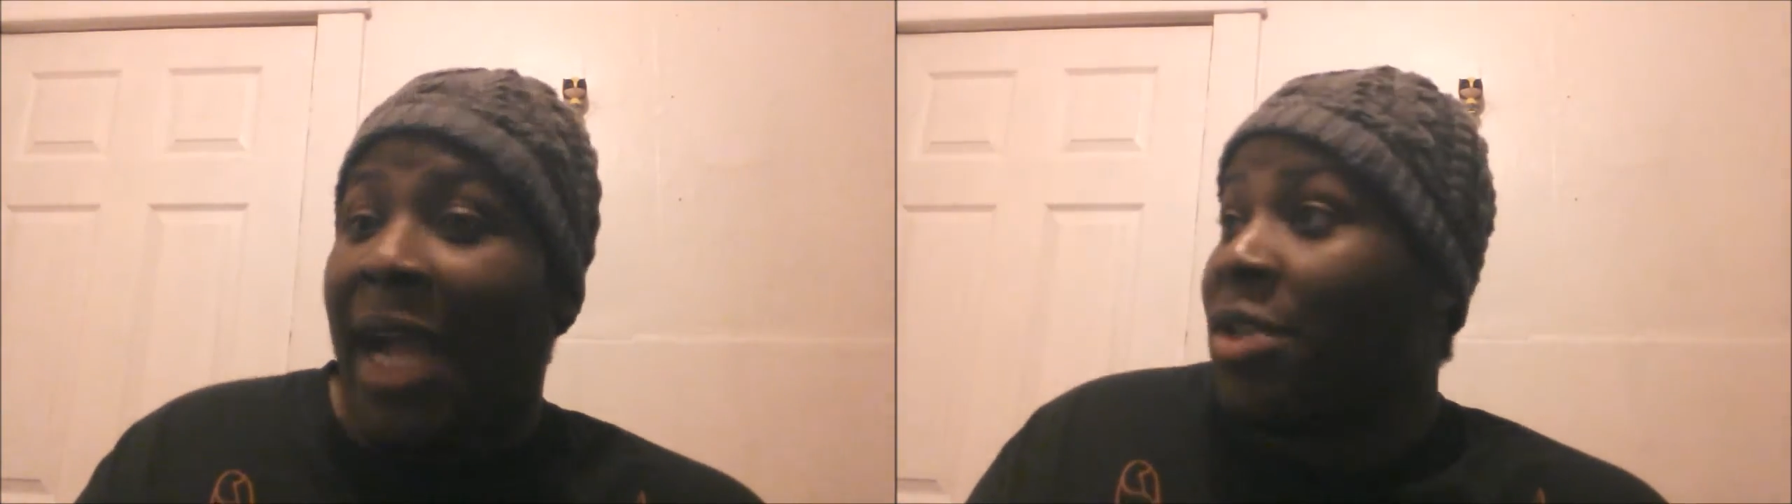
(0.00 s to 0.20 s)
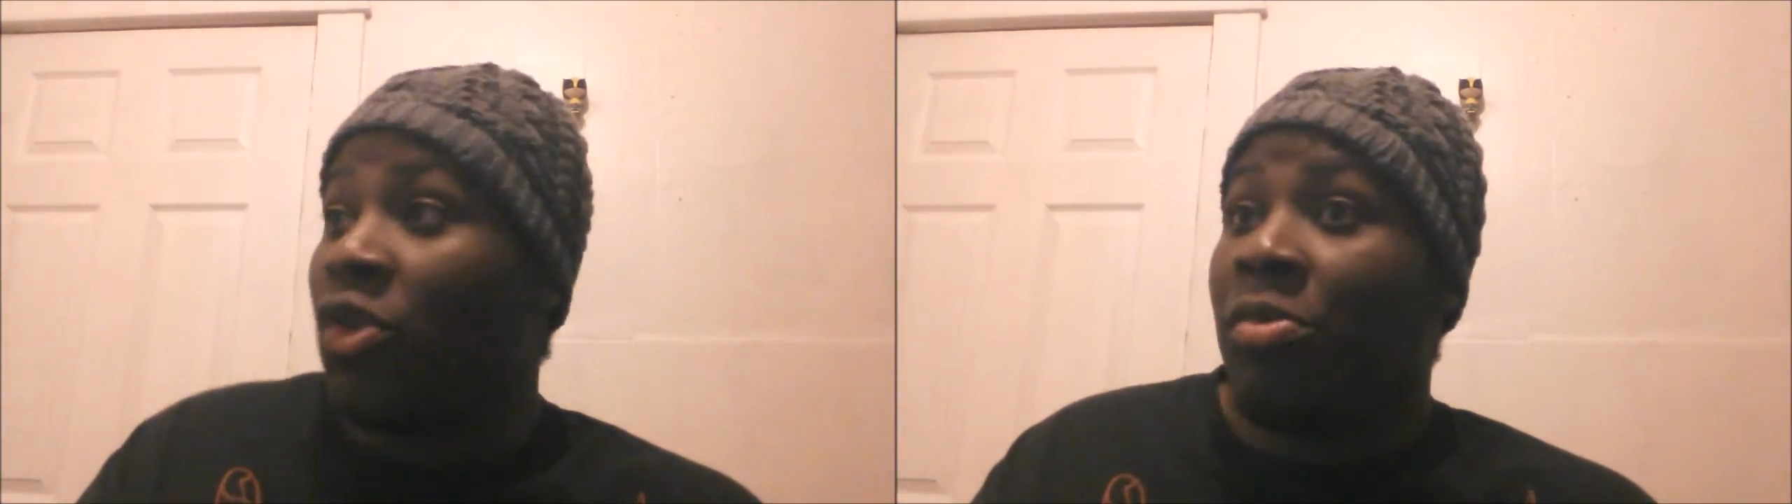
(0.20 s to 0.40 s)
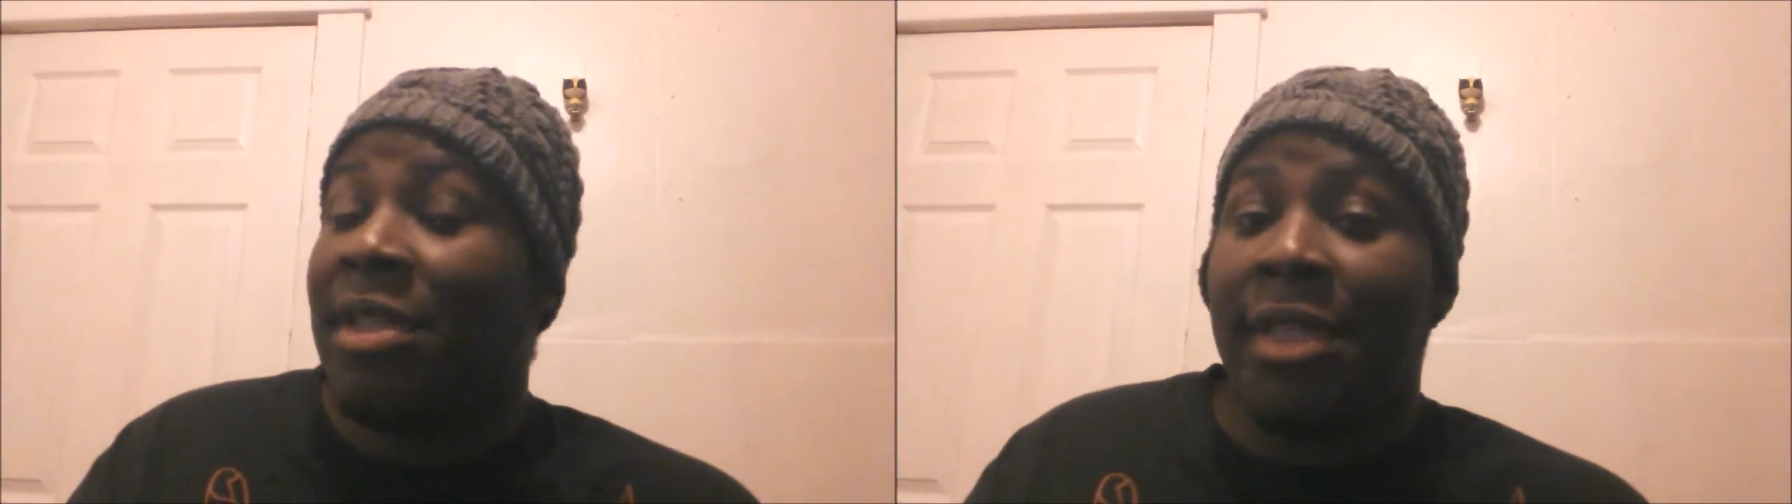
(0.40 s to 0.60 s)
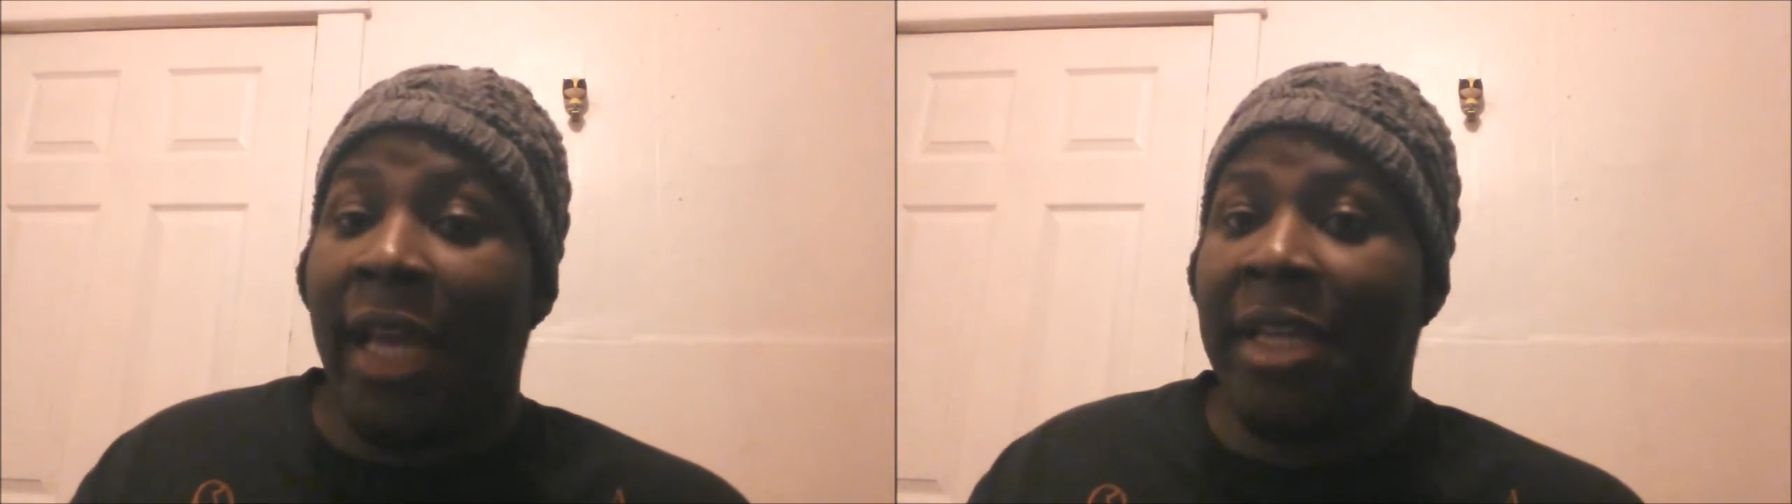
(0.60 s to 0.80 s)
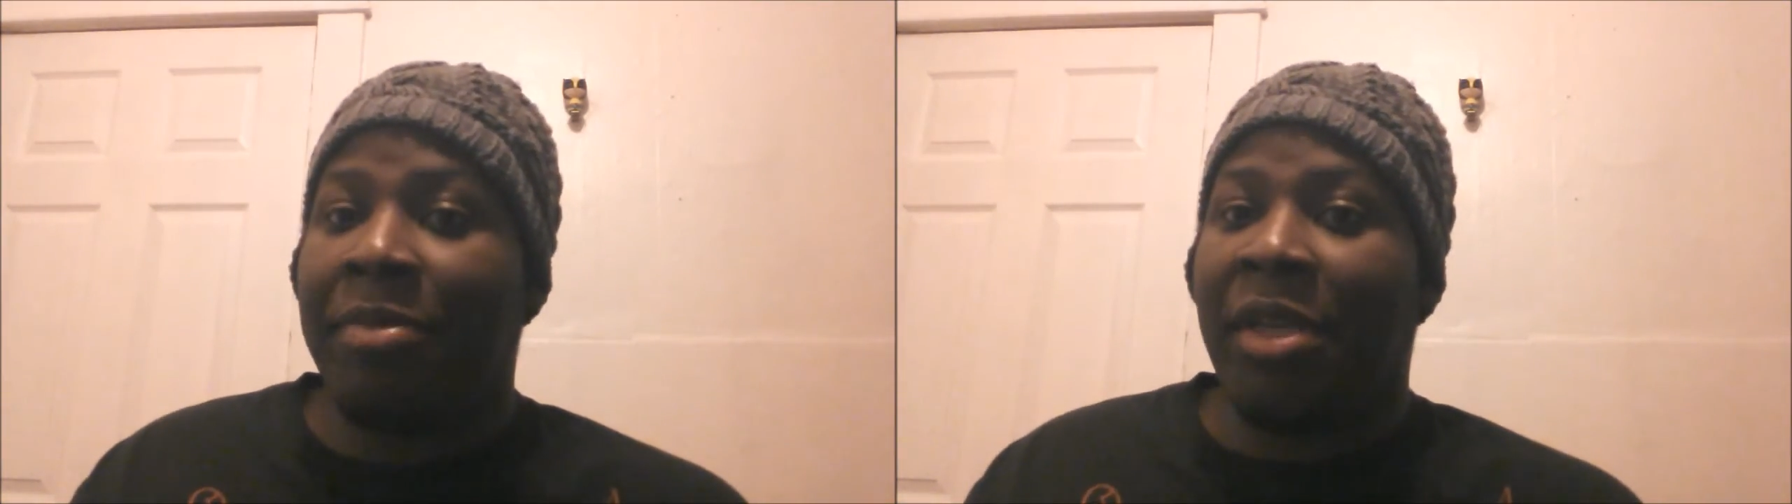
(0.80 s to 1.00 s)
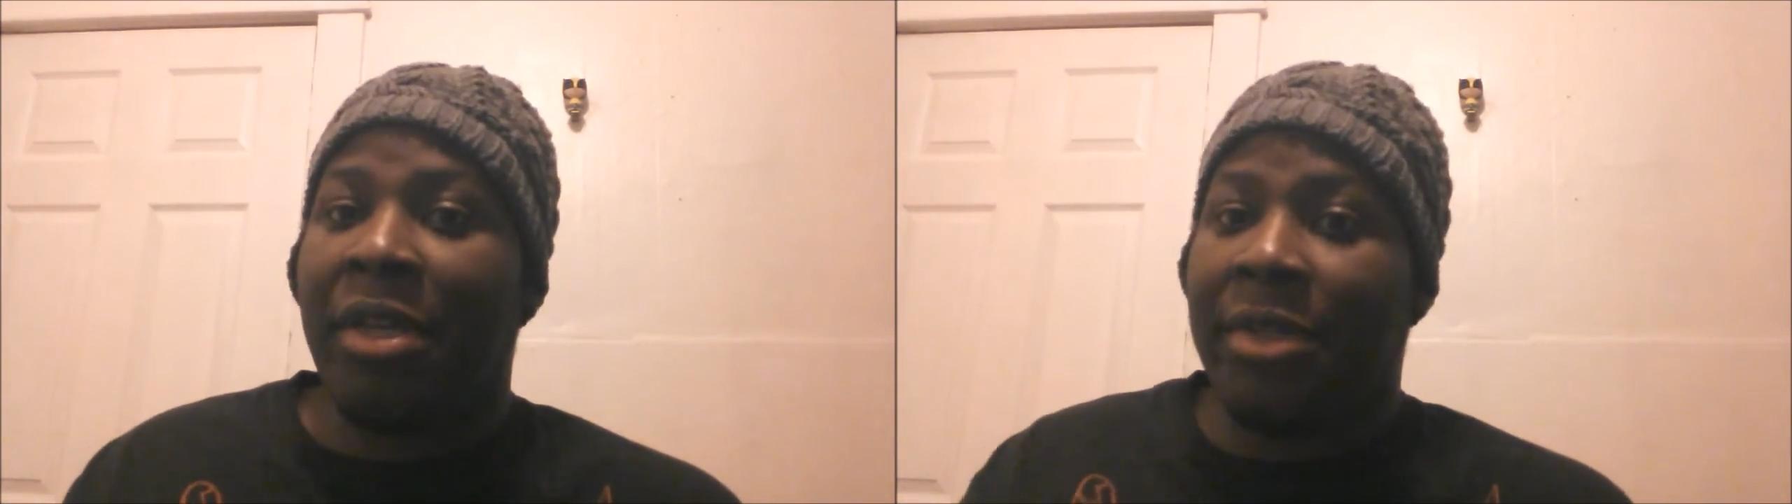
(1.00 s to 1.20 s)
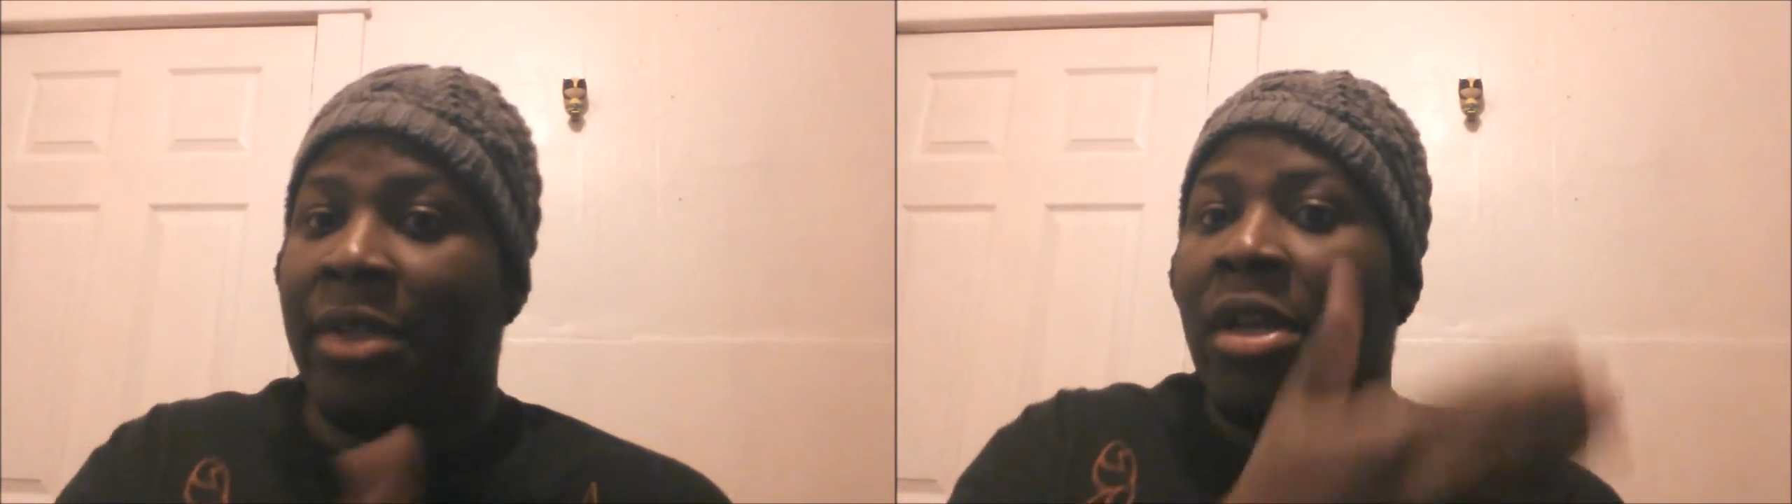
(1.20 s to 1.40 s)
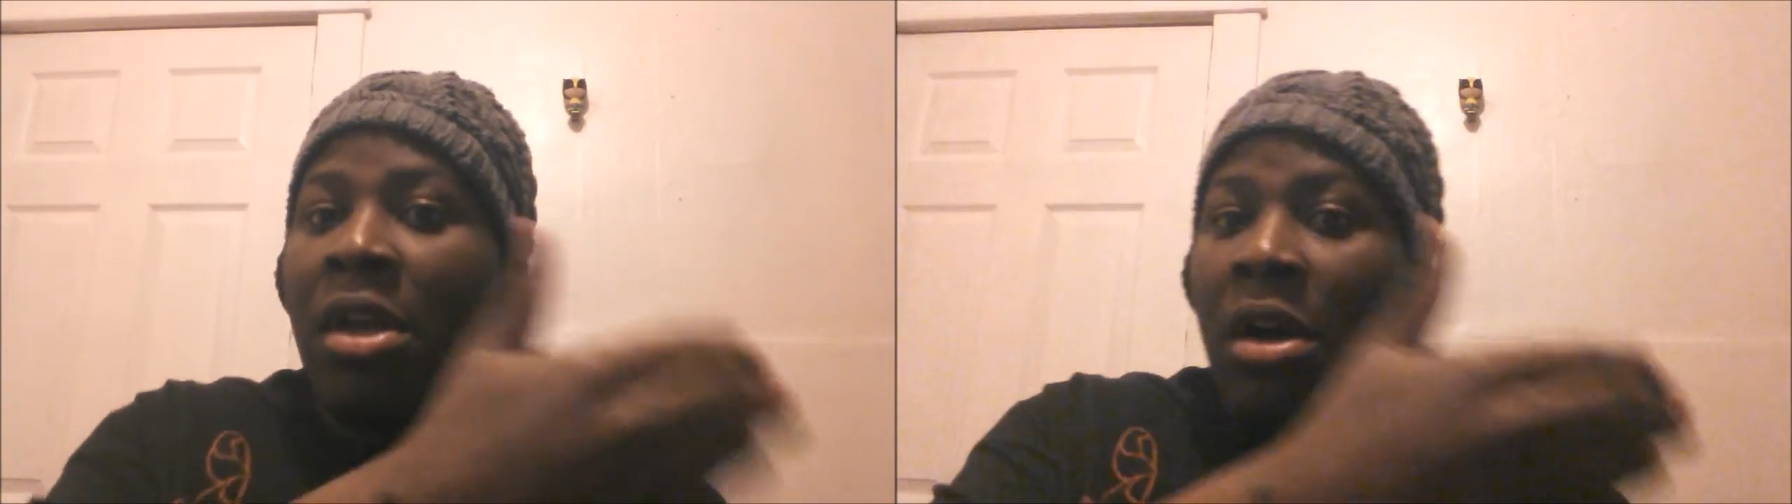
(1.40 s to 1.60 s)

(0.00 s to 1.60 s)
I assume it's days because